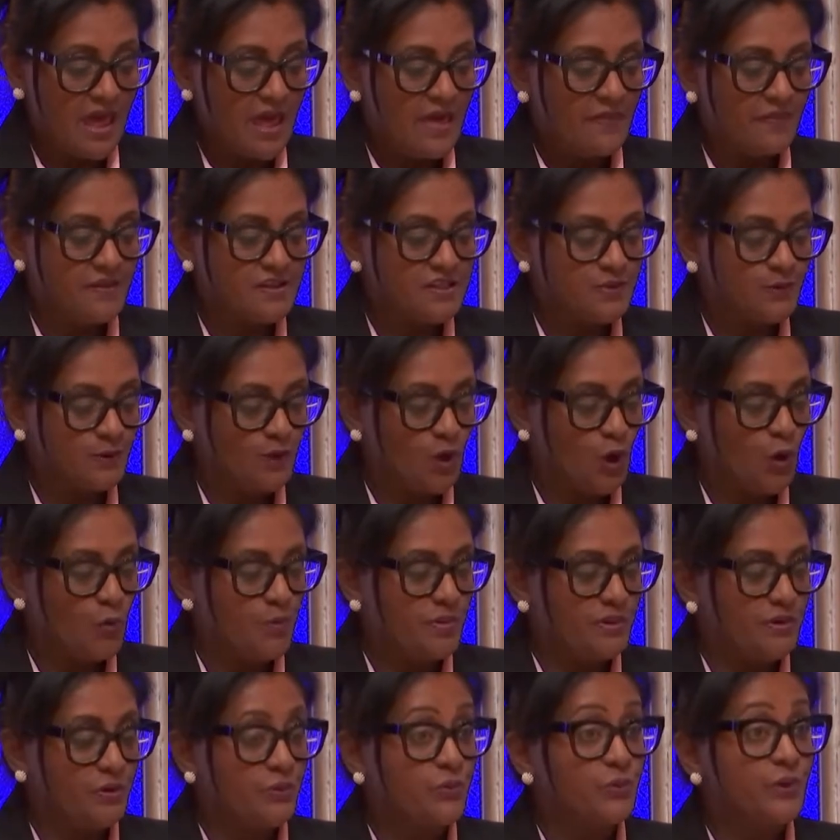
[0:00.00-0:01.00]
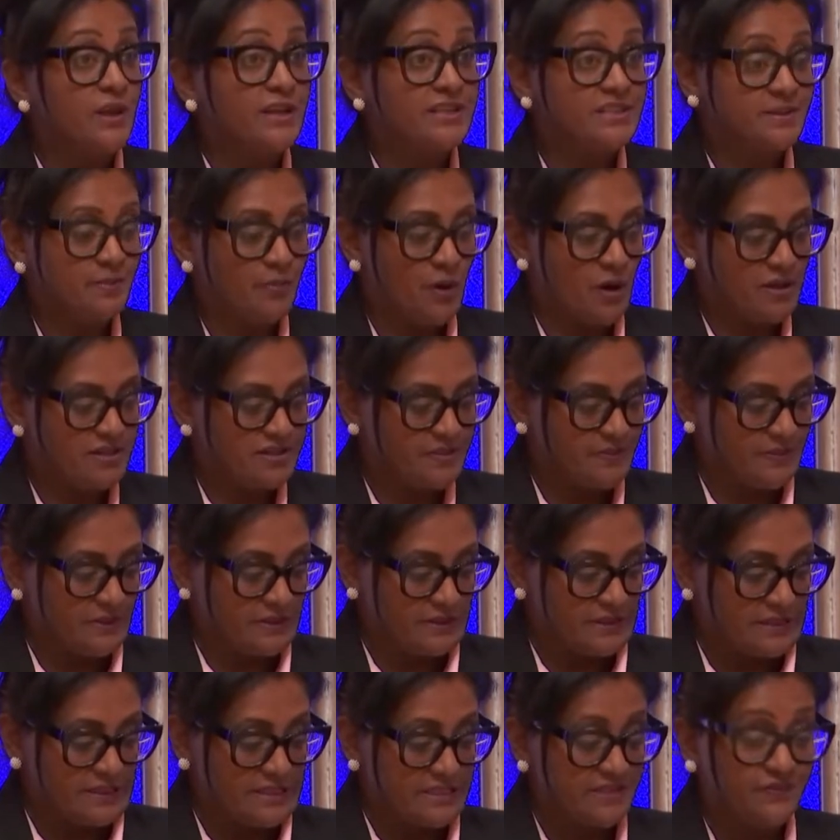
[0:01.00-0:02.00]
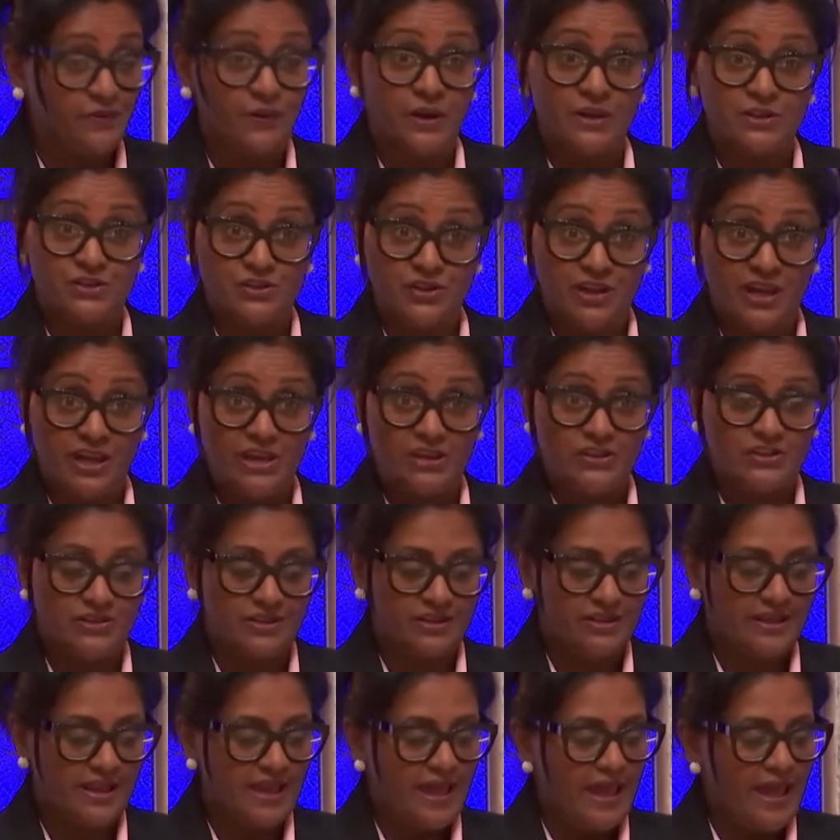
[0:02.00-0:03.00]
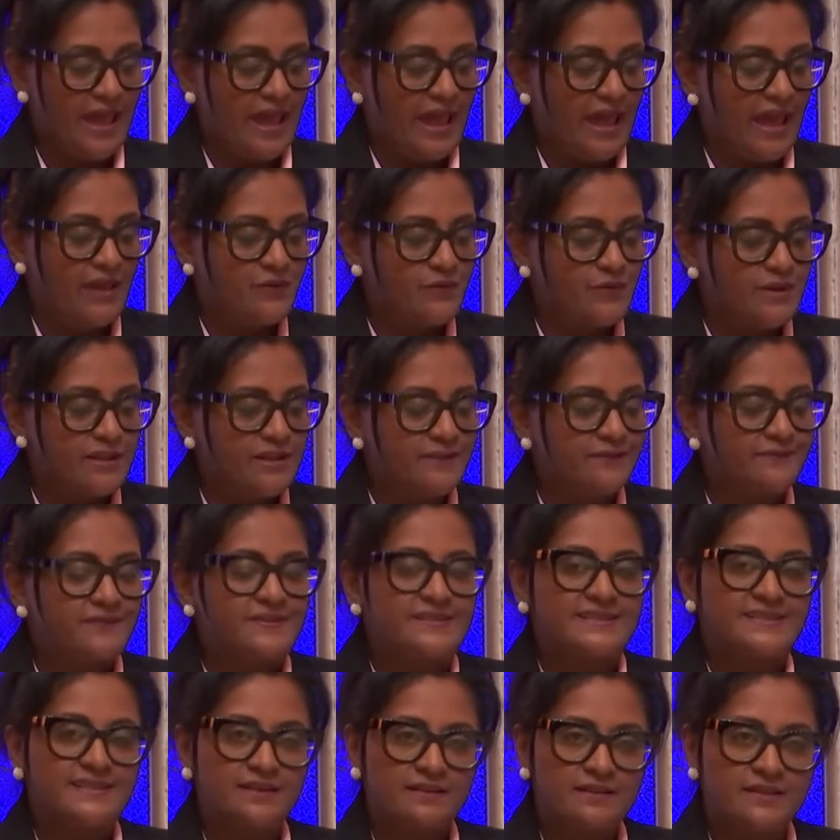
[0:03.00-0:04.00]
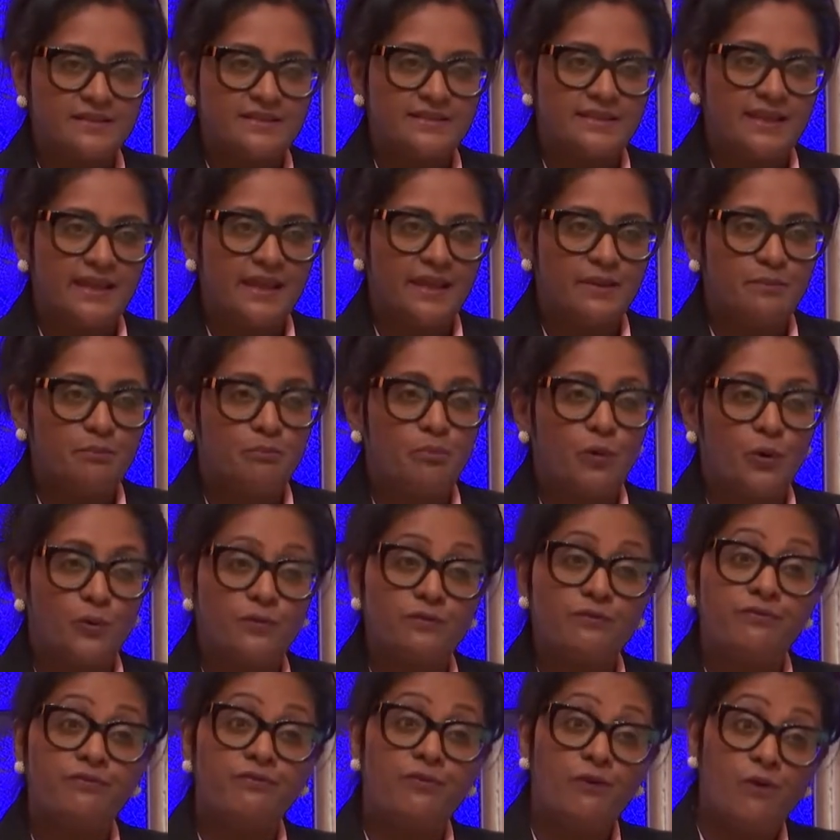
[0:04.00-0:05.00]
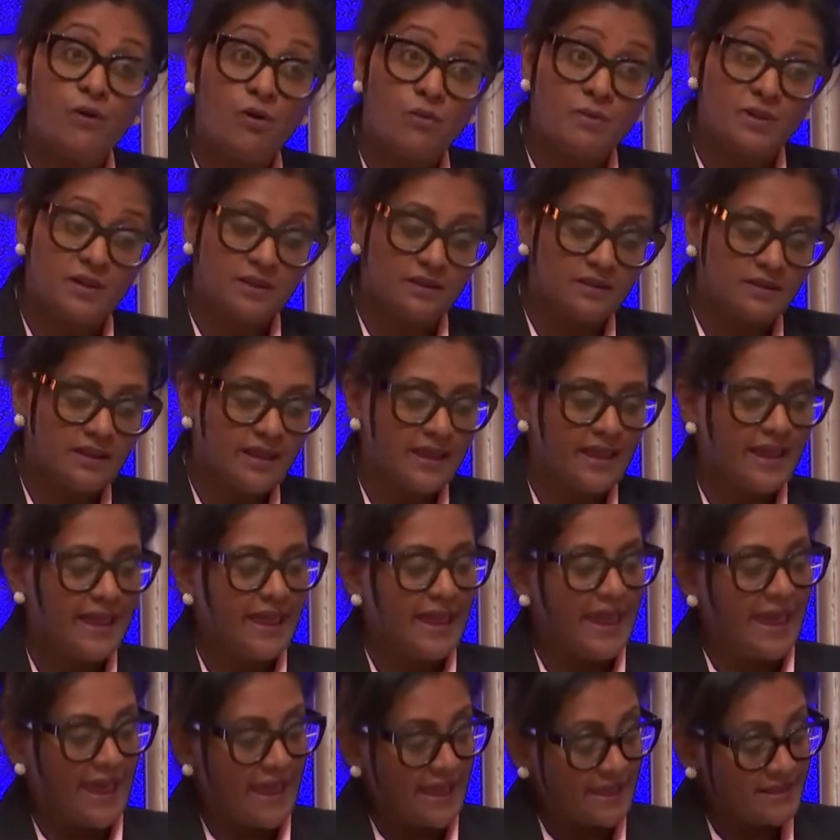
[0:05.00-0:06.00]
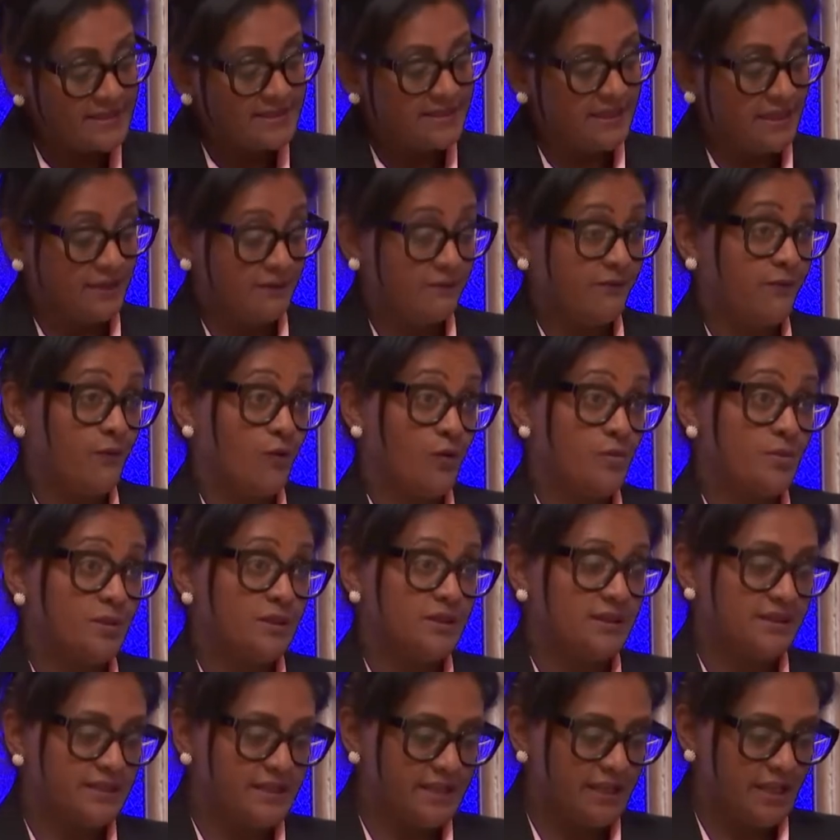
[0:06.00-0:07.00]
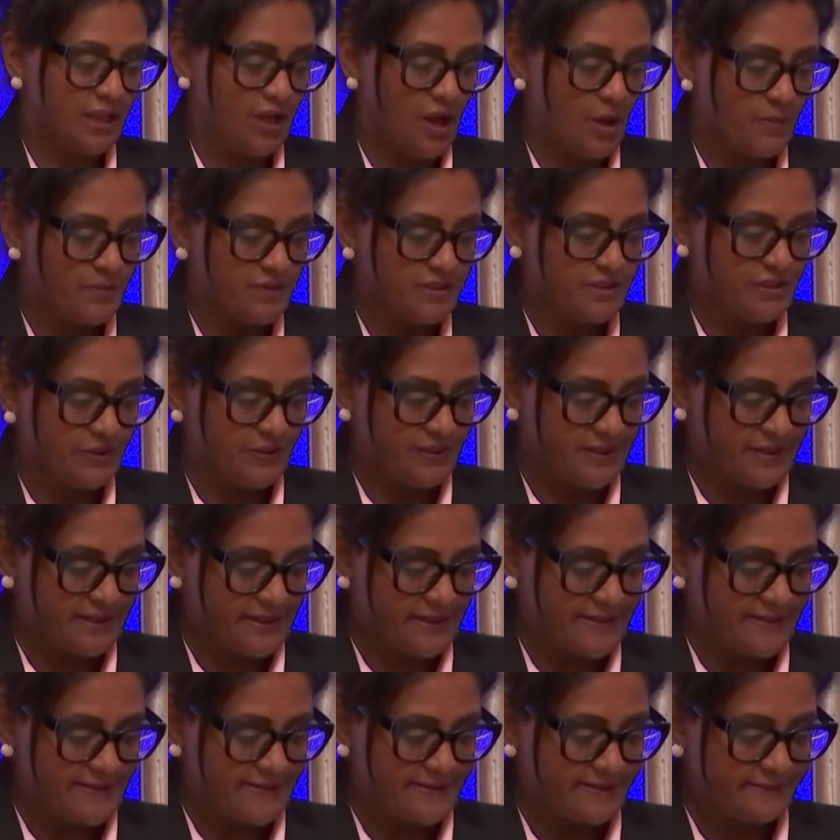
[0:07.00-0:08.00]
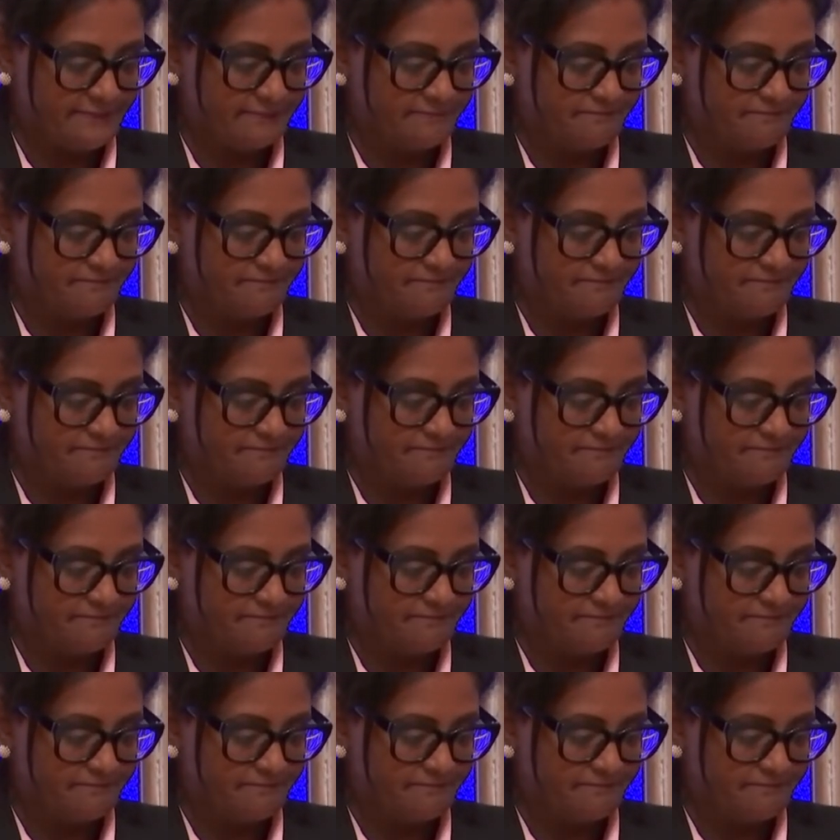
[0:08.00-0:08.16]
This will open greater possibilities for education and really facilitate both formal and informal learning opportunities.